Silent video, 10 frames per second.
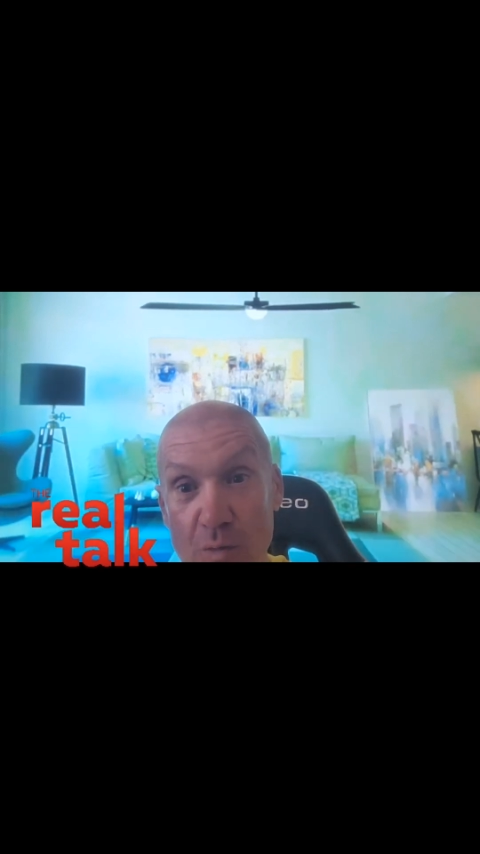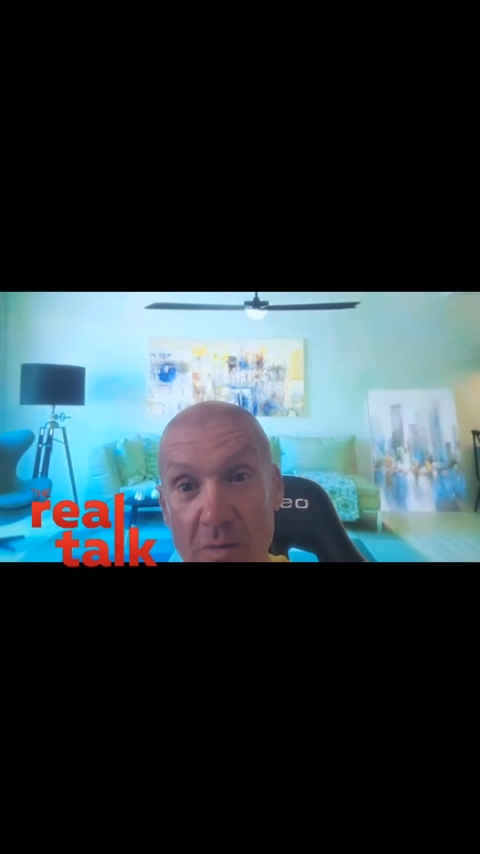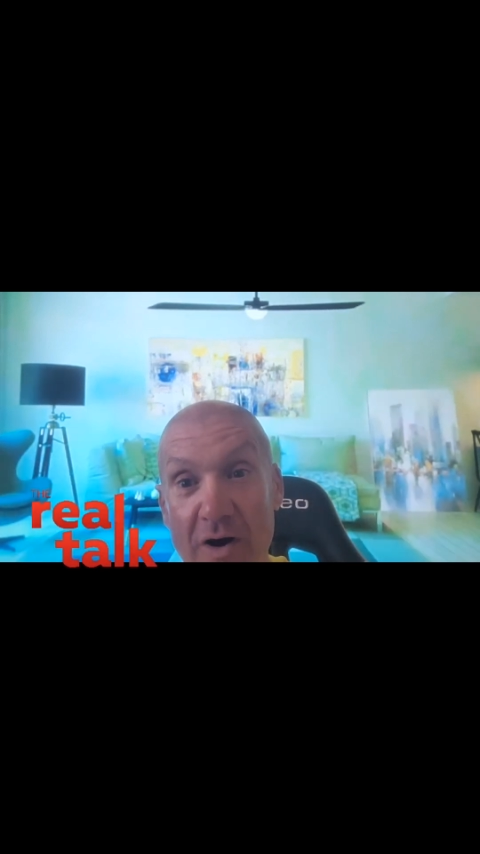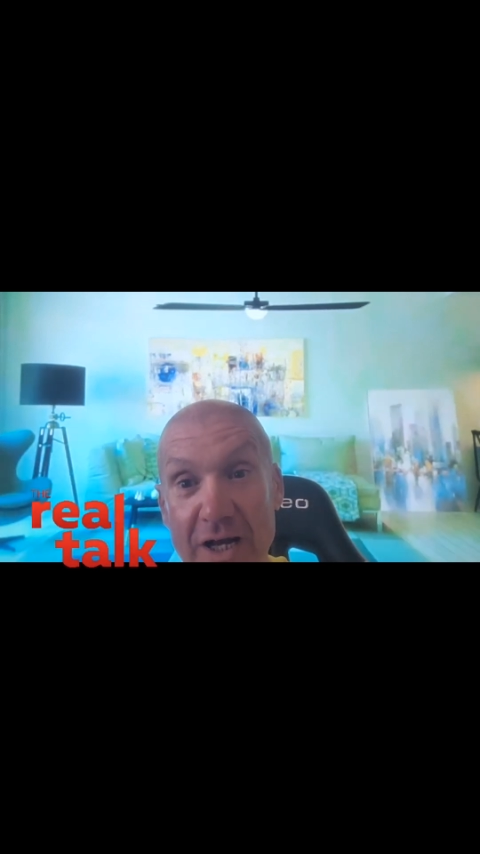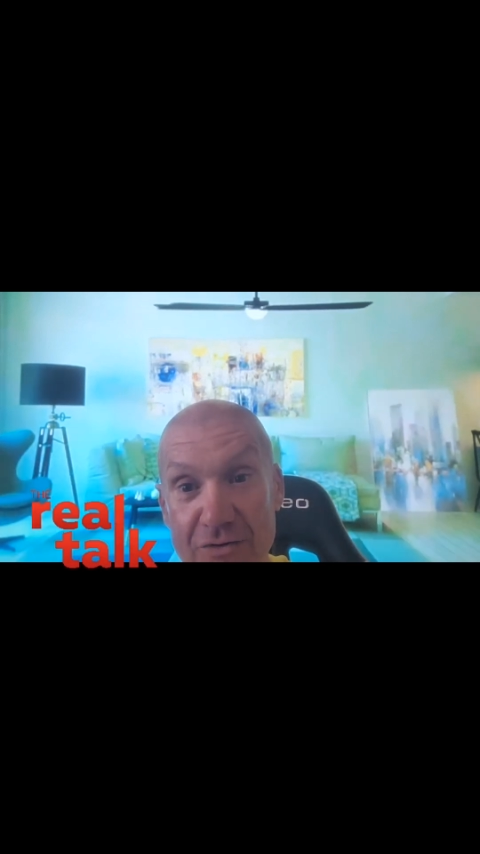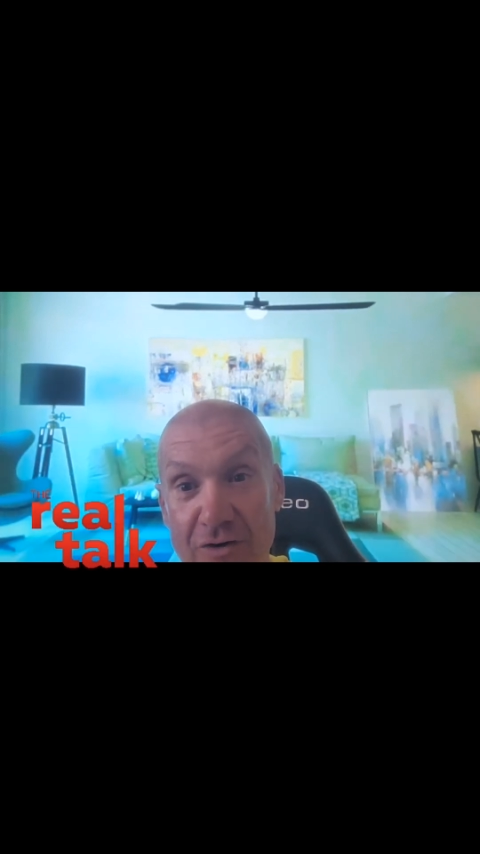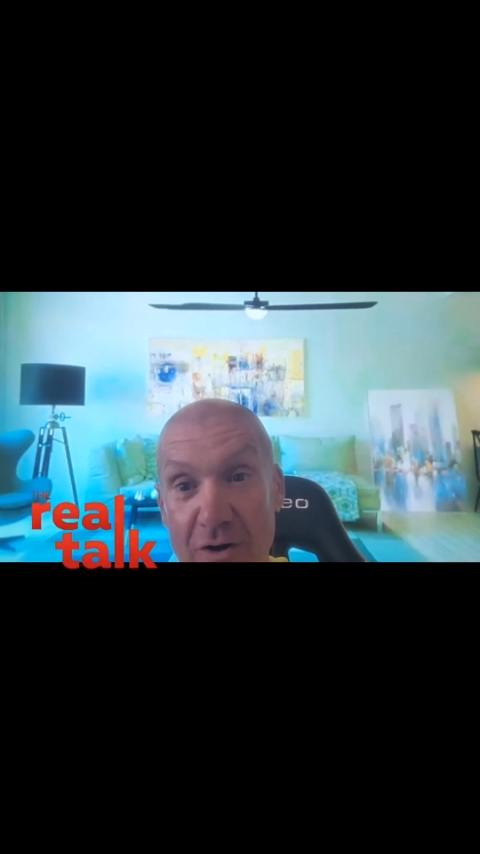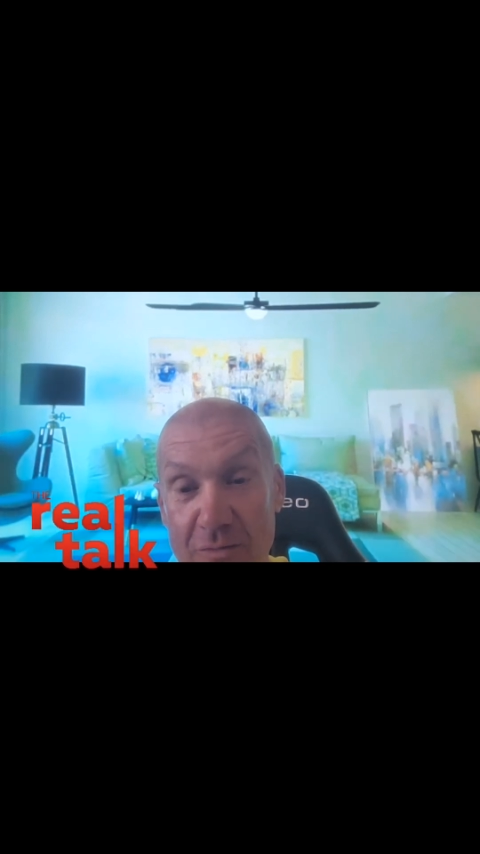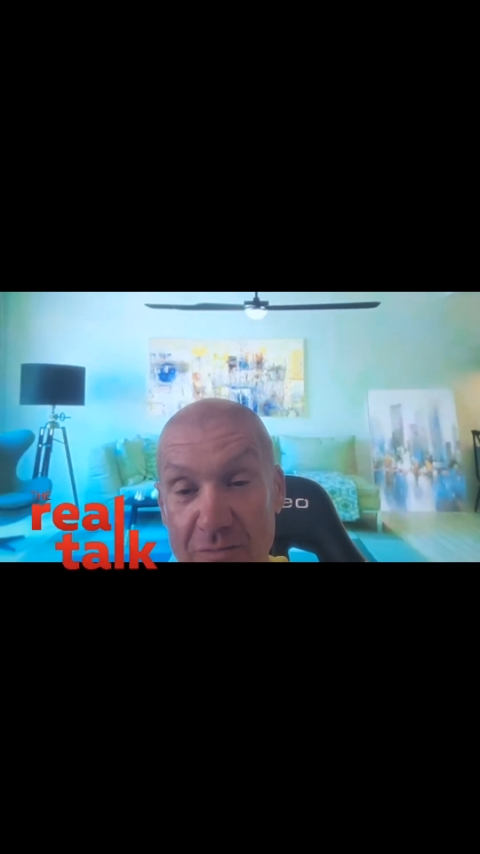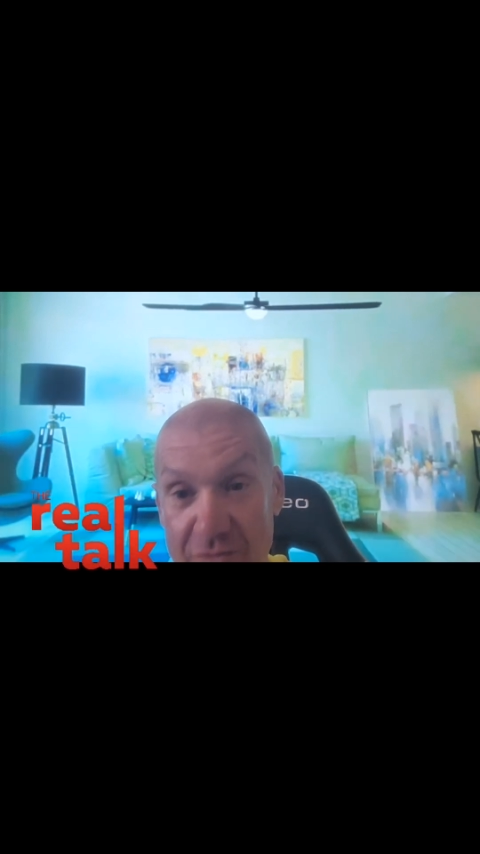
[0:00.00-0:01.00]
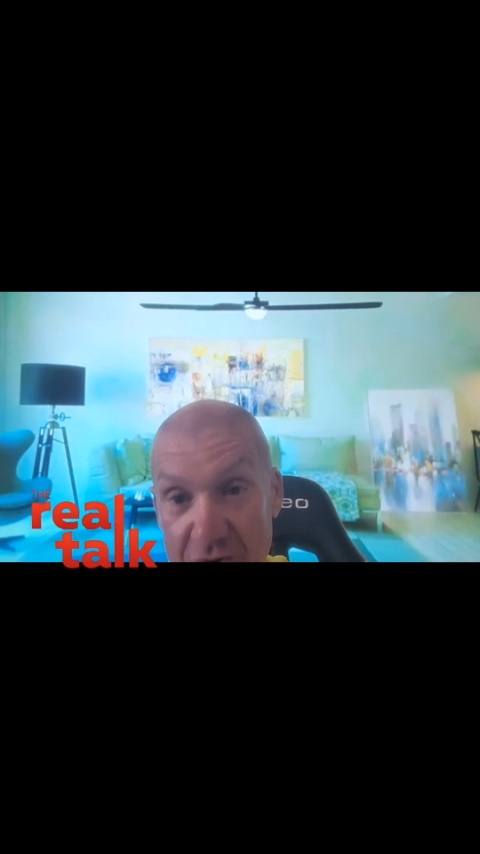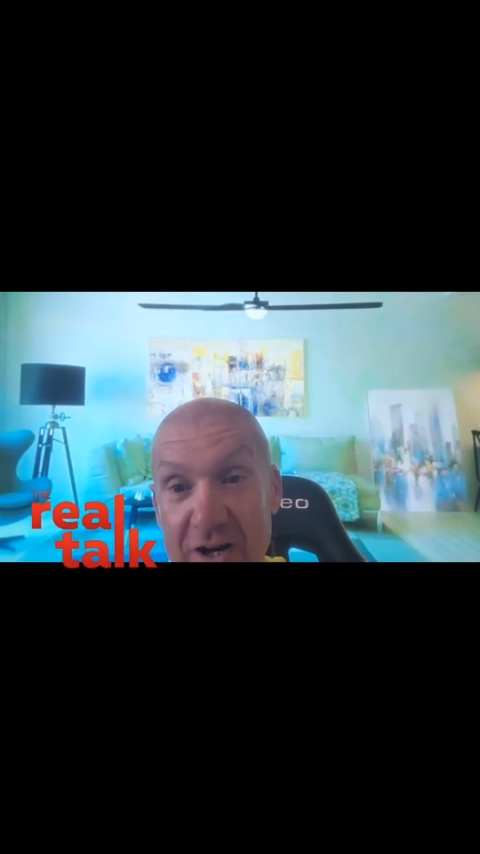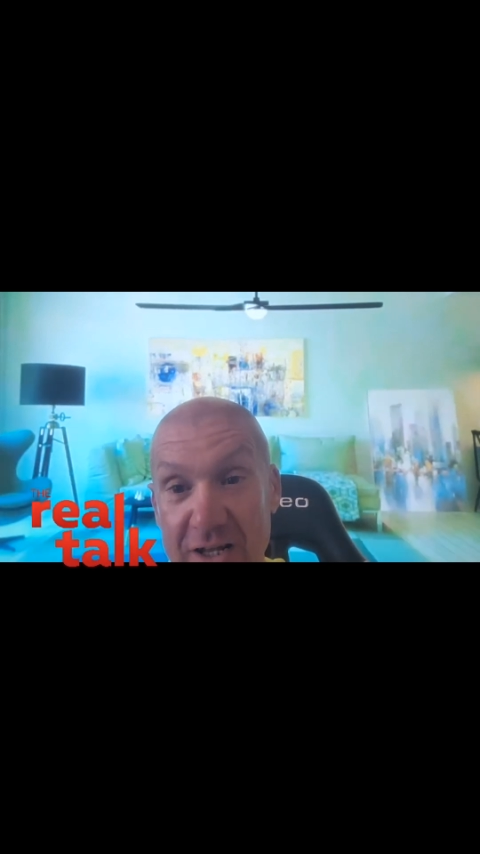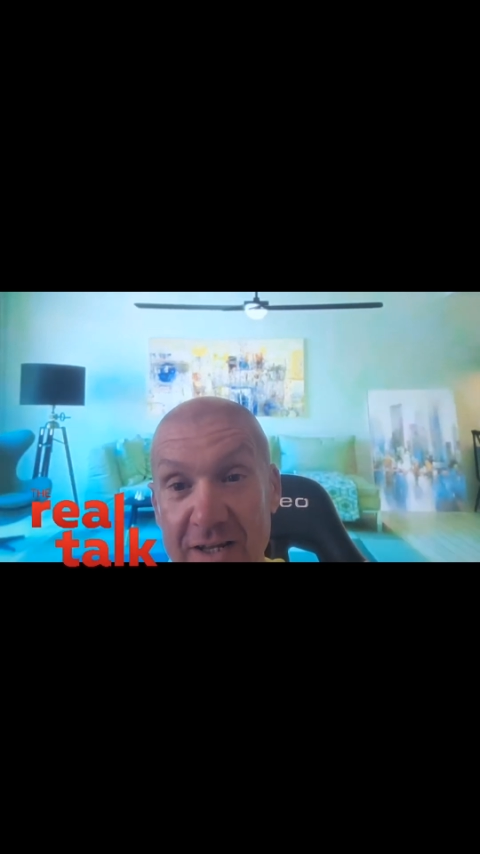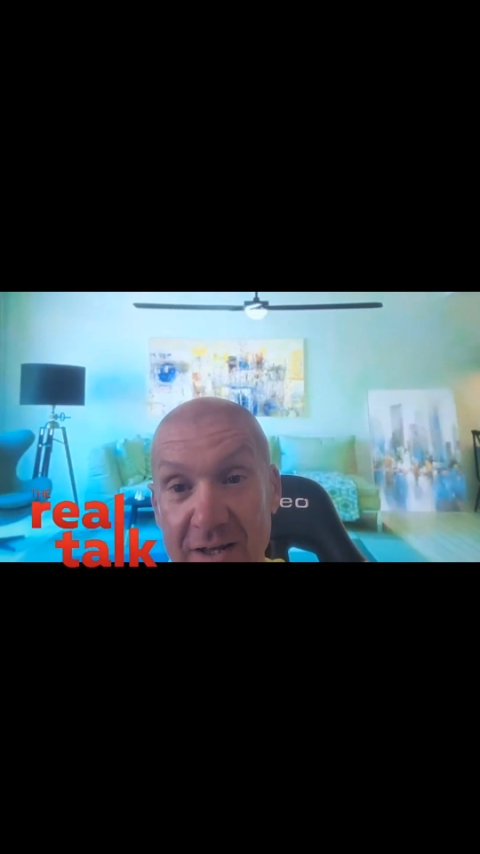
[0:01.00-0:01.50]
mind roam free,